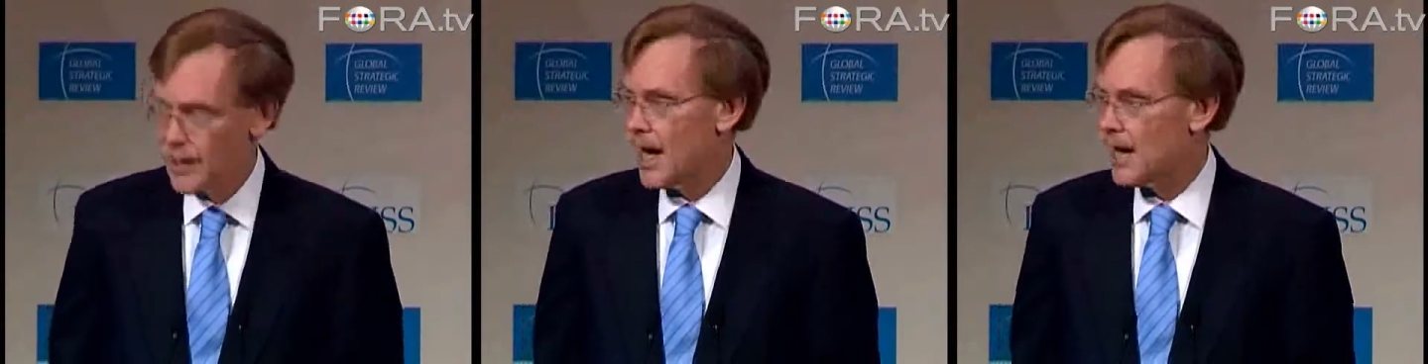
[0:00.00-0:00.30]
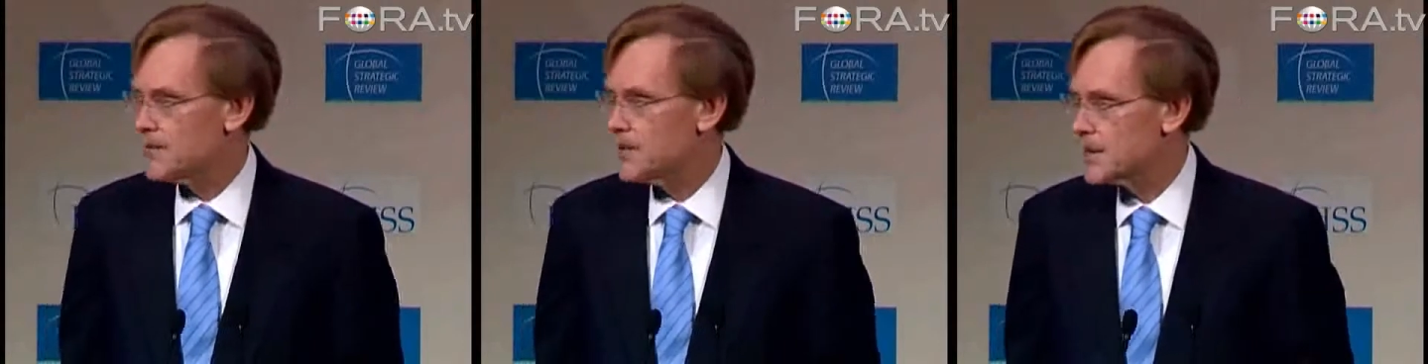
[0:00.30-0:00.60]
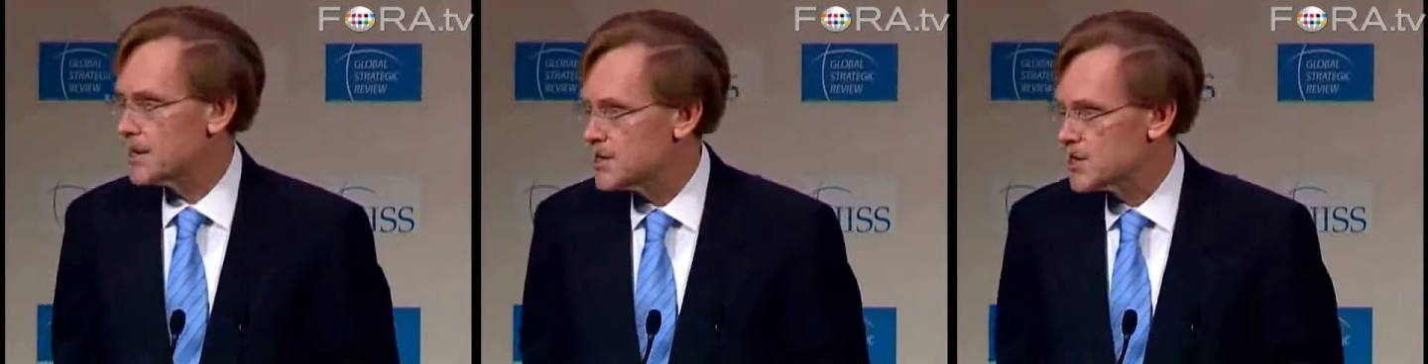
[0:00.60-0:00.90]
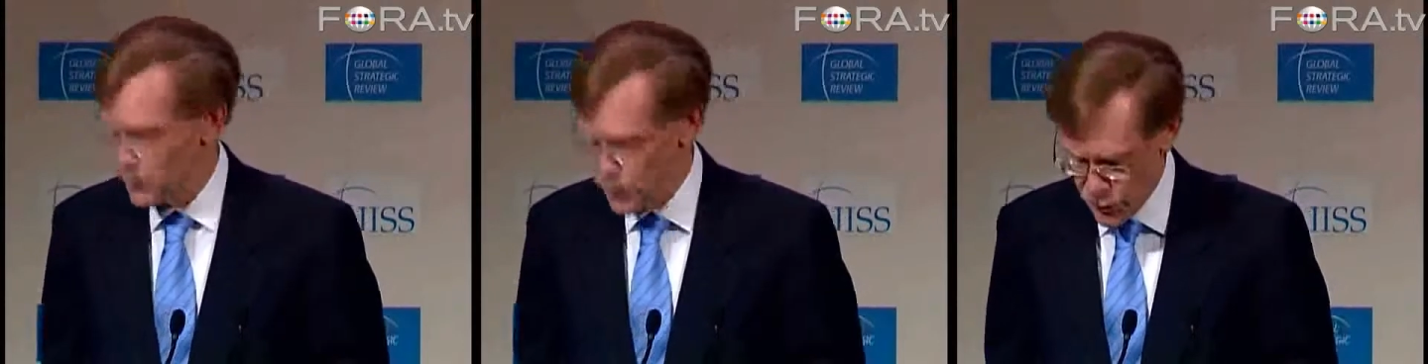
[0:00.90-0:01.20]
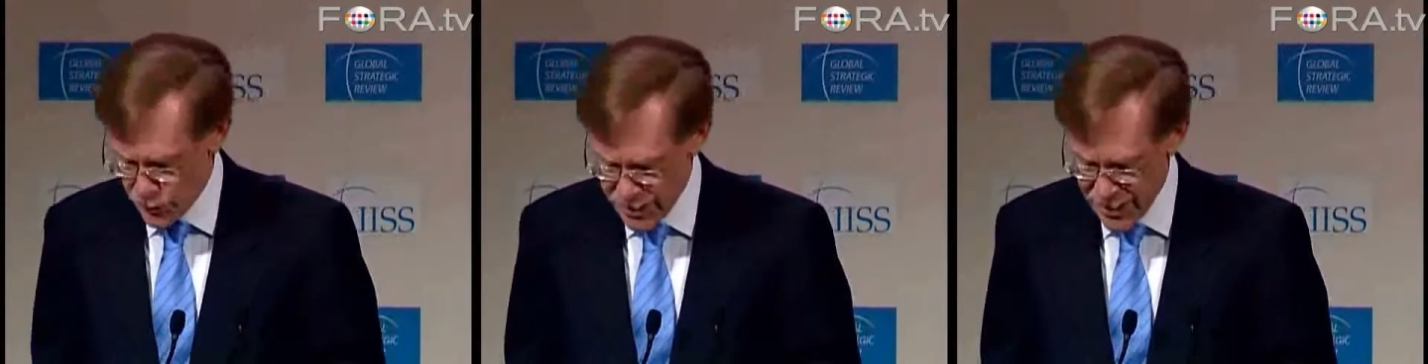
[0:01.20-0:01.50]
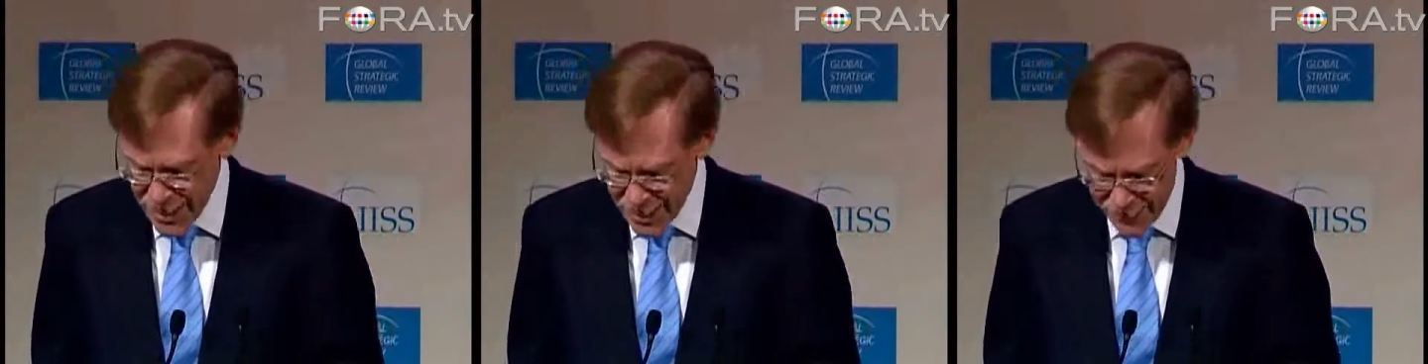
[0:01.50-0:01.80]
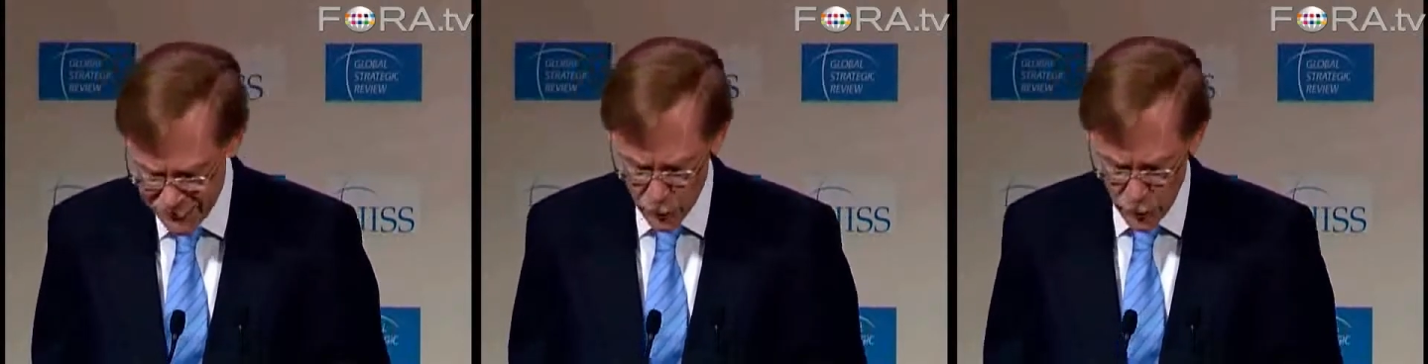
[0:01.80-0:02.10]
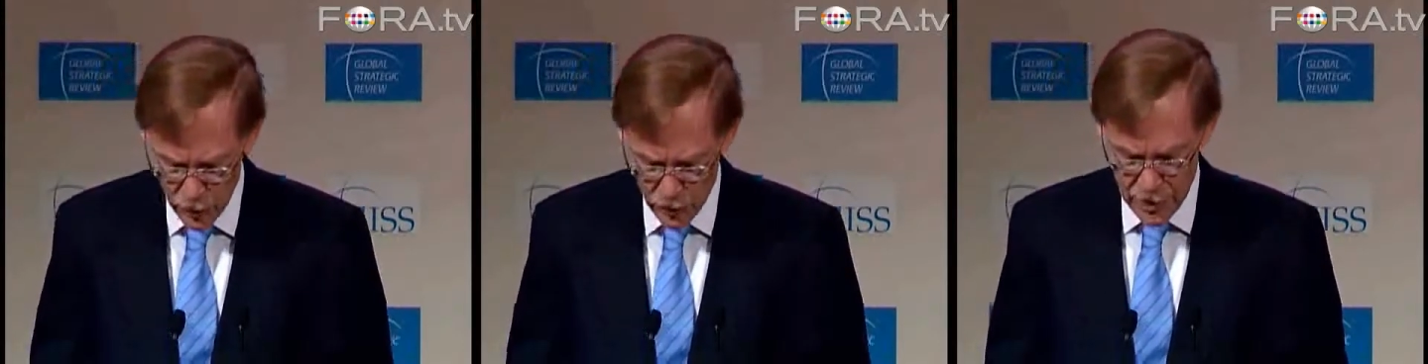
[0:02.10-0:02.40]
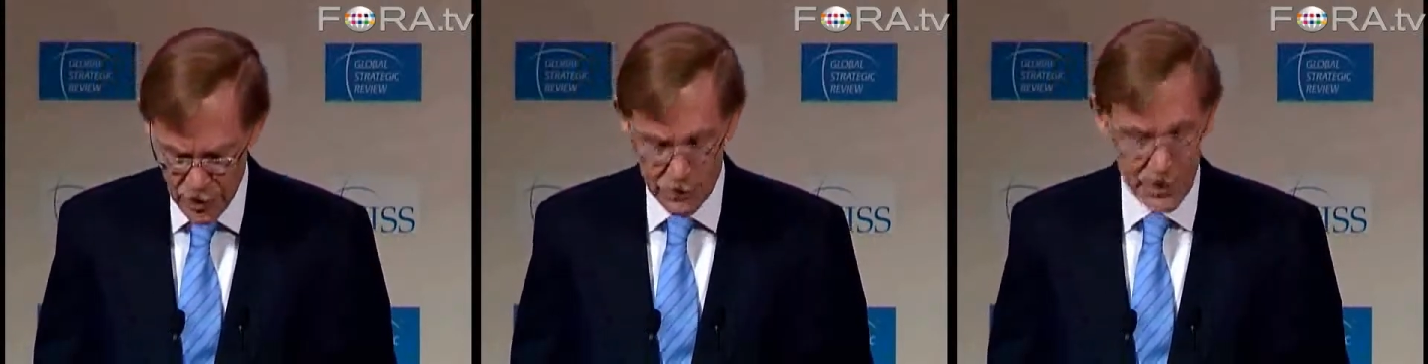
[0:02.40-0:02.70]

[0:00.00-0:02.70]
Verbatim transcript: Conflict and instability can, after all,